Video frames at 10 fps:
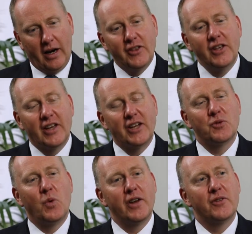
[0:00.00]
I think
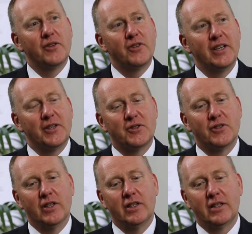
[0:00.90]
that's one of the things
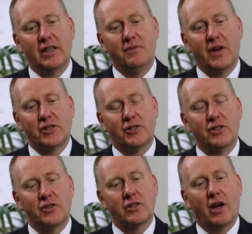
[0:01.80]
that
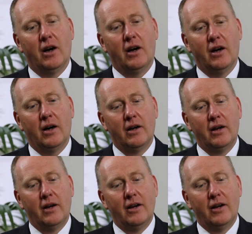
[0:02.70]
investors are